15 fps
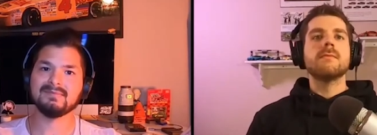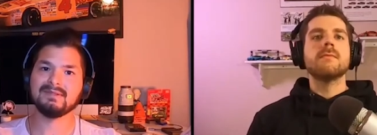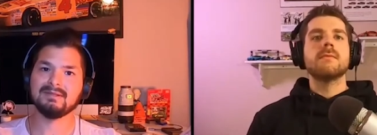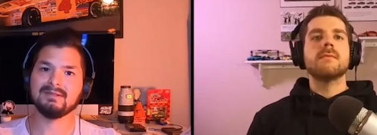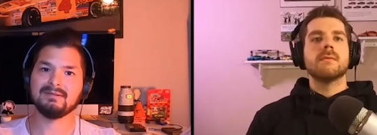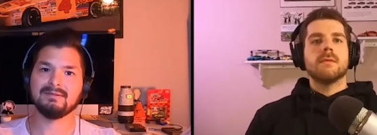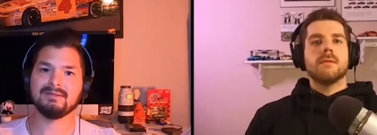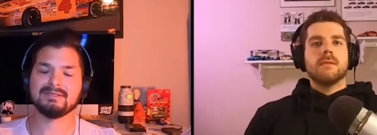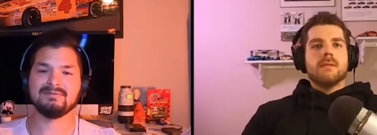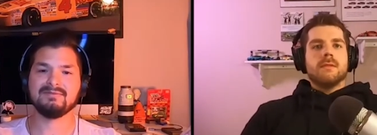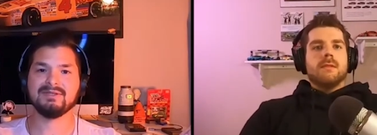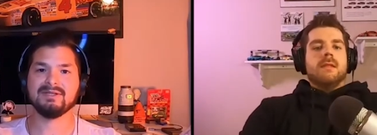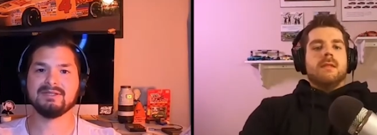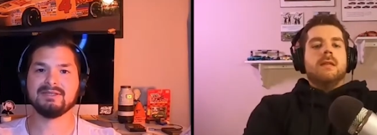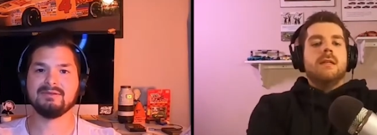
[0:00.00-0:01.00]
Speaker 1: because I feel
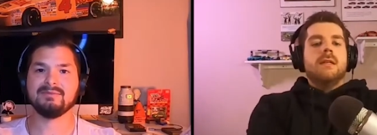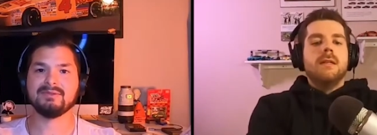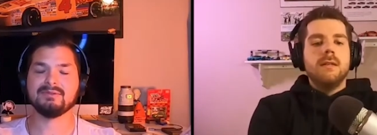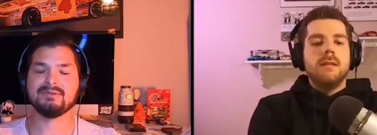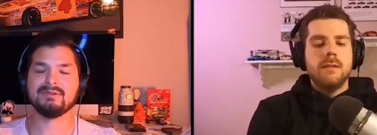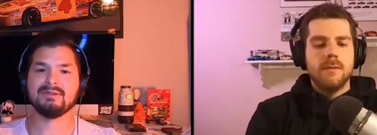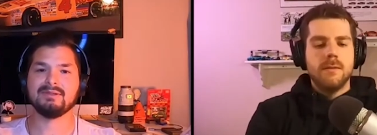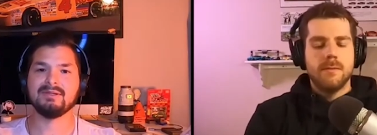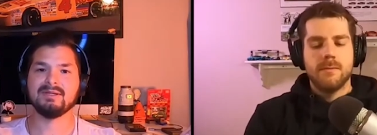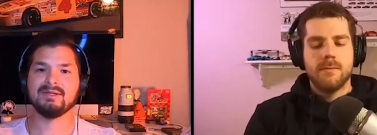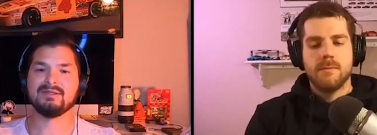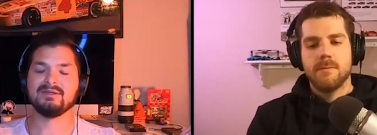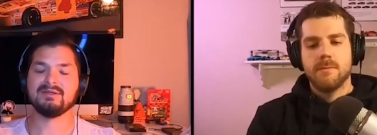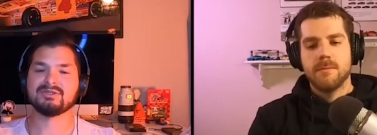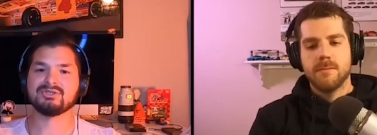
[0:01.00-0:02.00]
like they would.
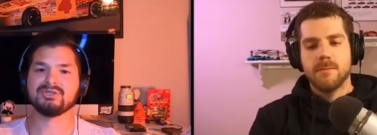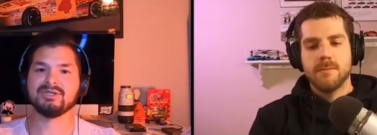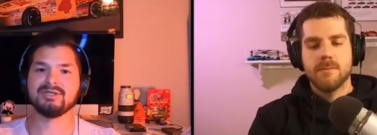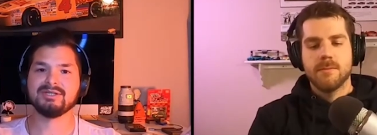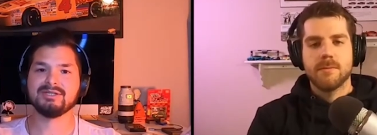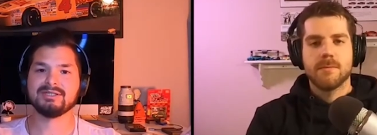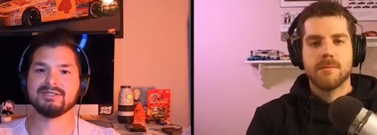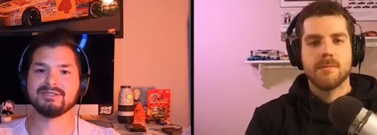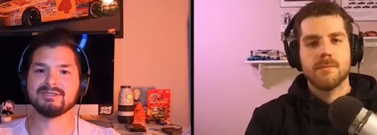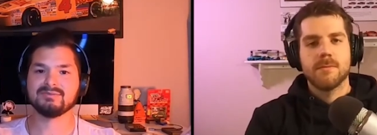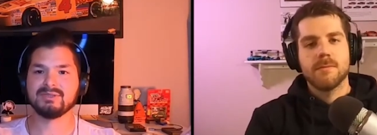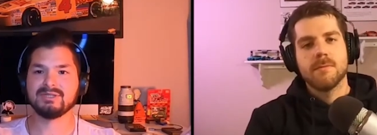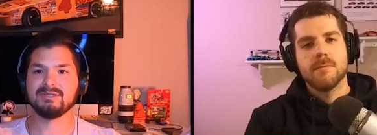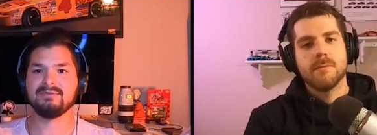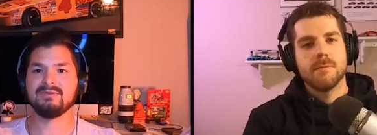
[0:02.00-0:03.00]
The Australians would
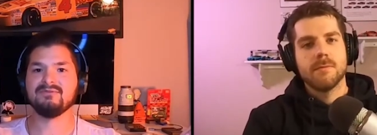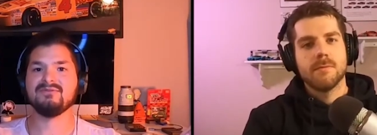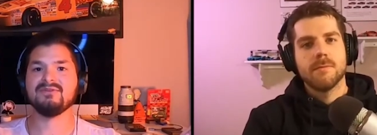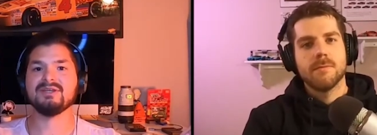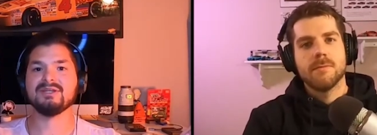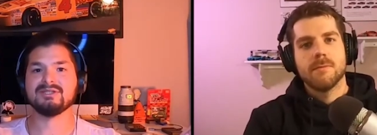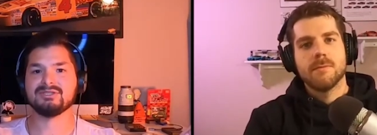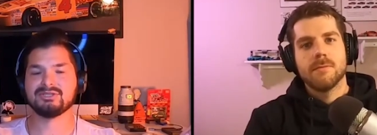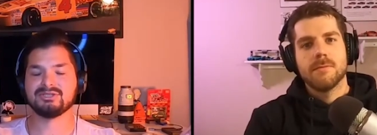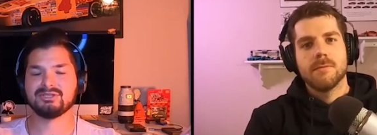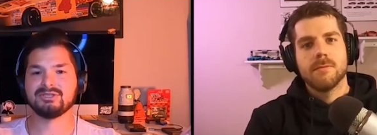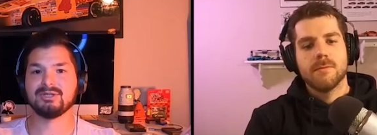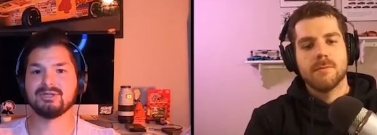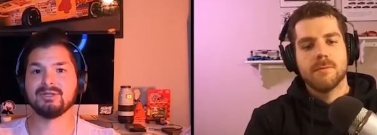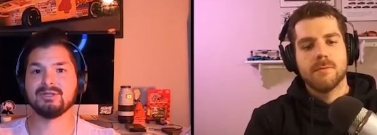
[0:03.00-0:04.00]
give the Finnish
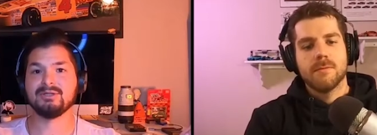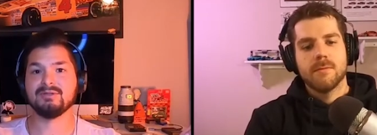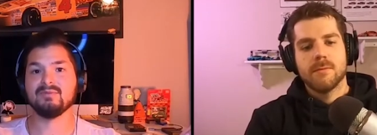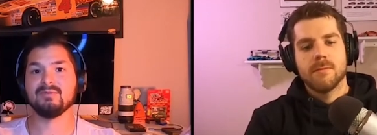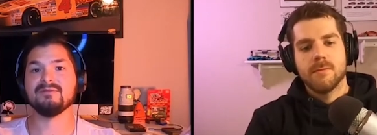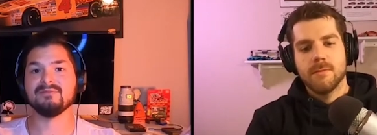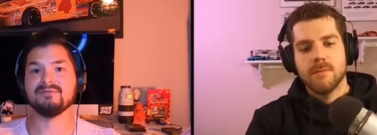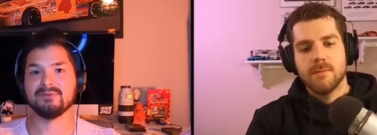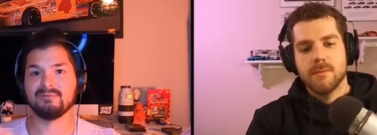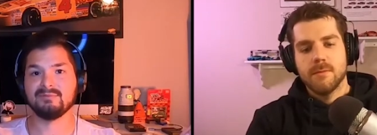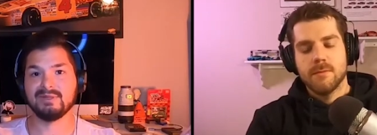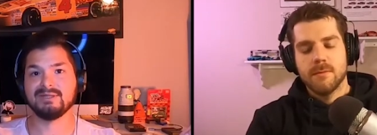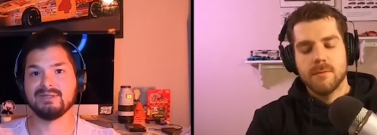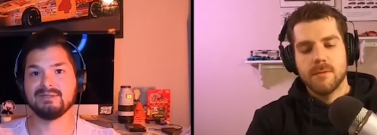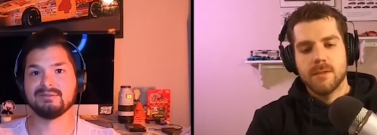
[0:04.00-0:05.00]
a good run for their
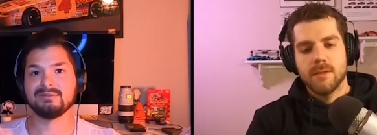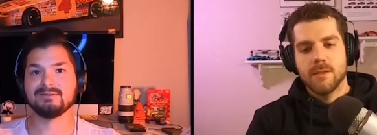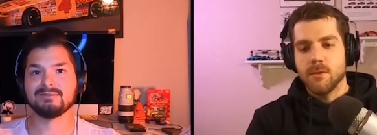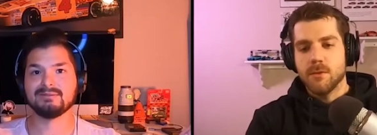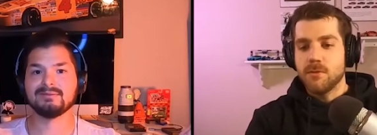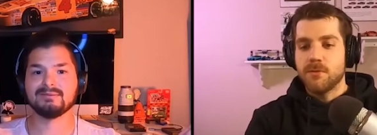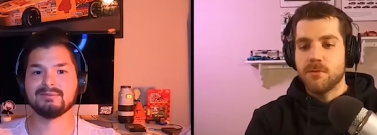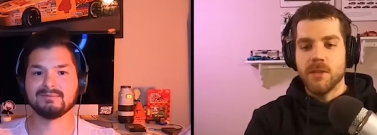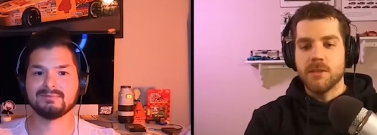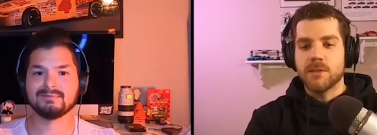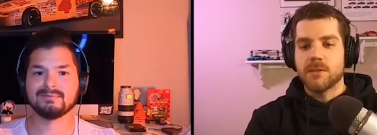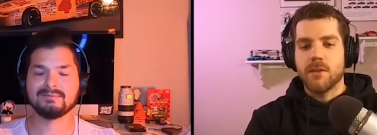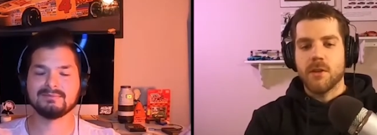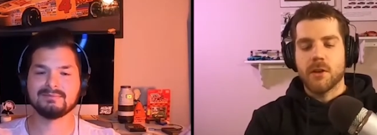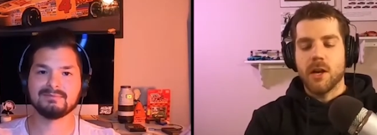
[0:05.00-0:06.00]
money.
Speaker 2: Those Finns
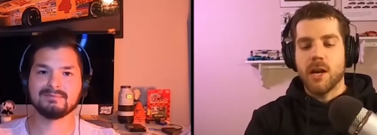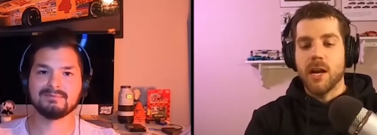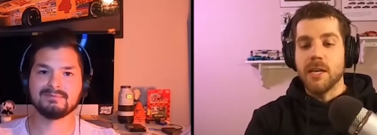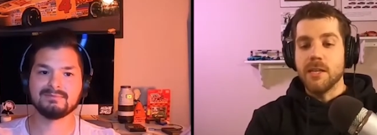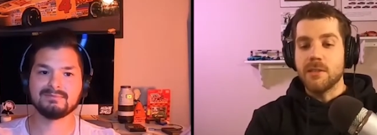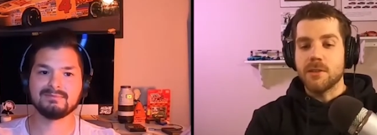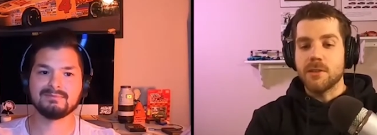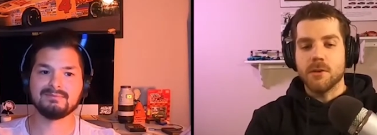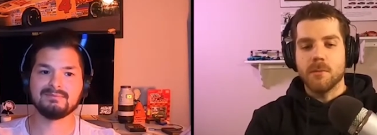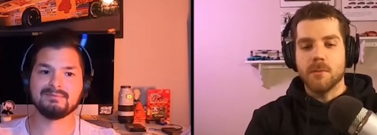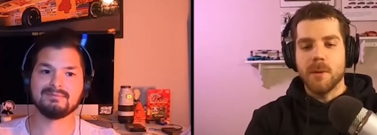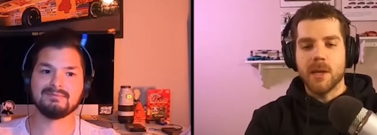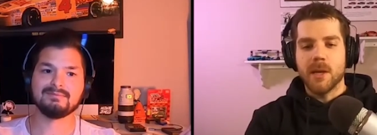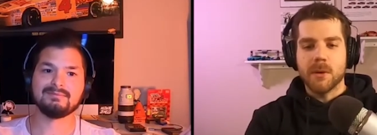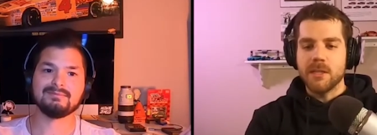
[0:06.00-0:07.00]
on their ice, though,
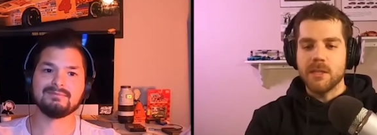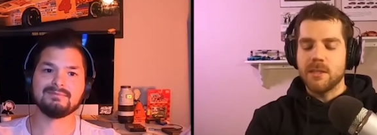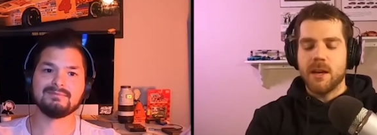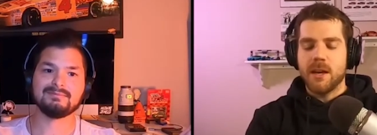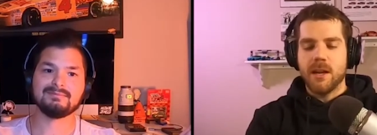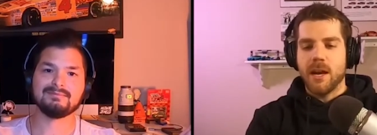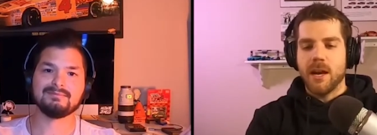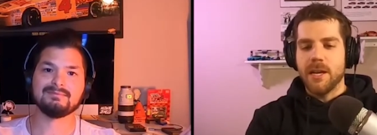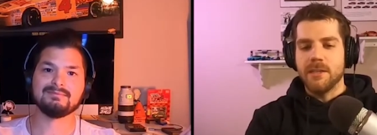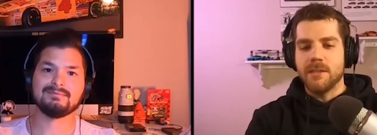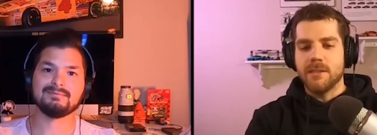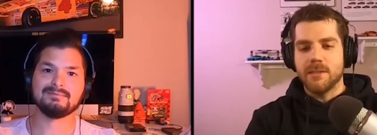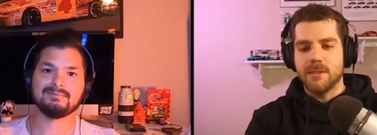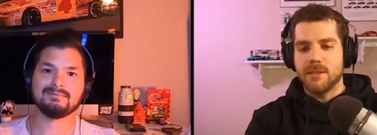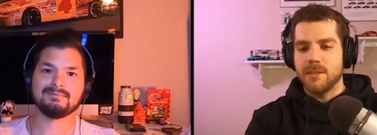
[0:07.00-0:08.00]
man. Racing on ice
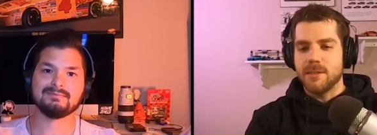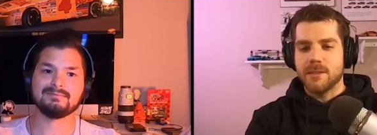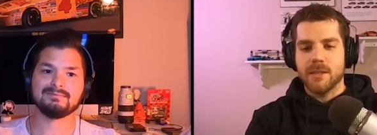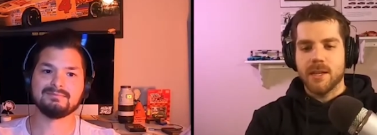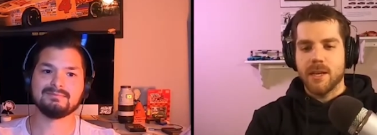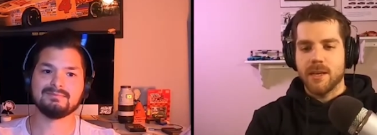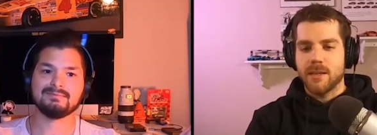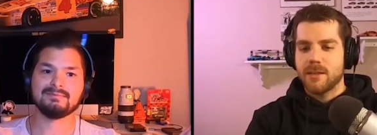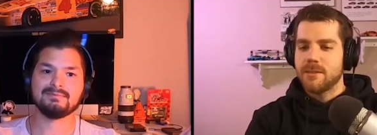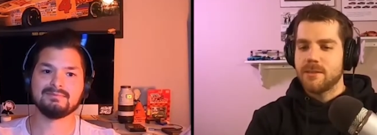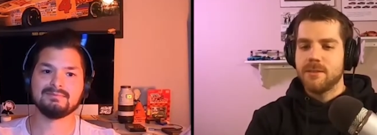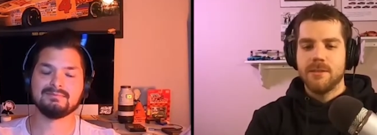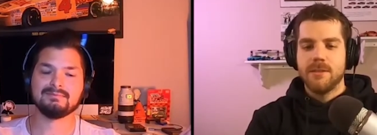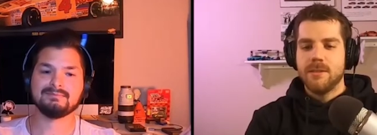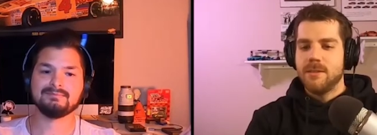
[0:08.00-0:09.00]
is just like,
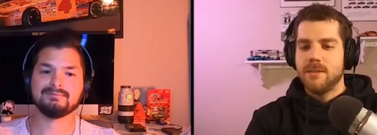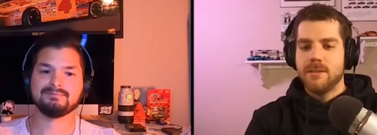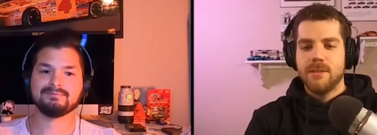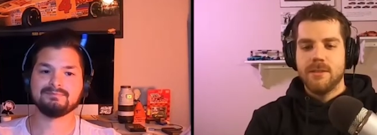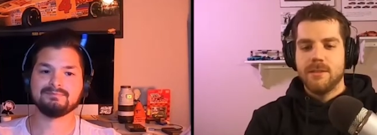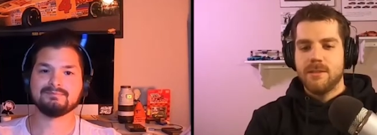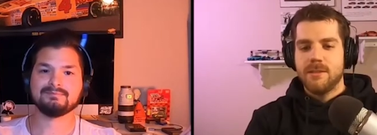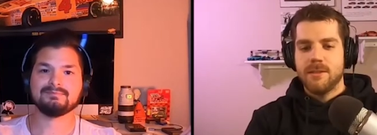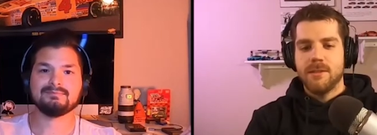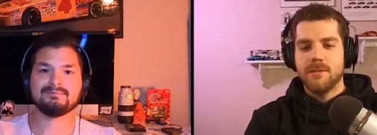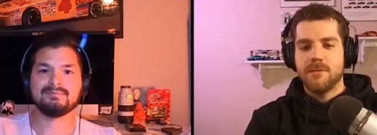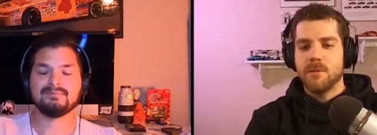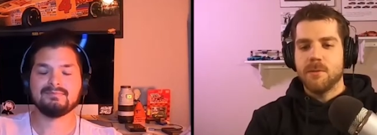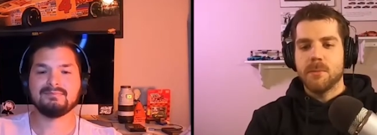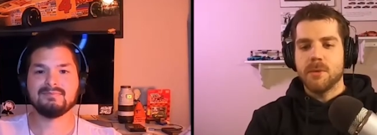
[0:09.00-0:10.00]
it's a
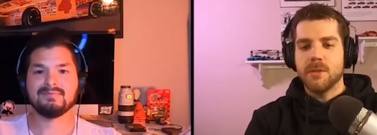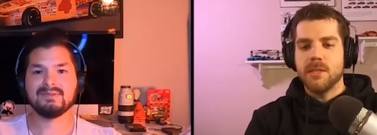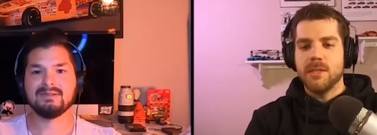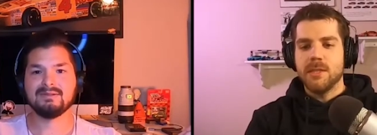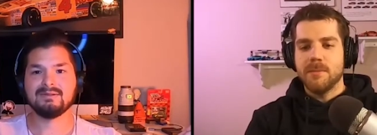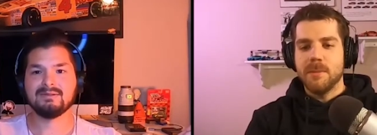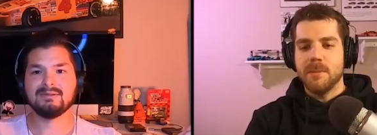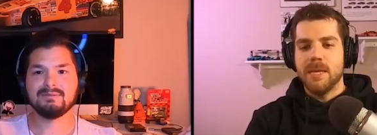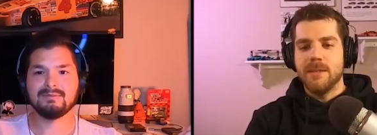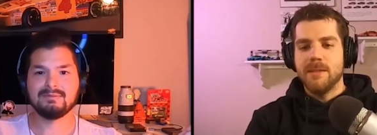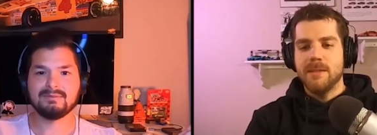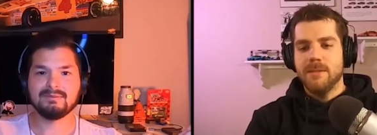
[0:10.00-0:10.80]
different breed, man.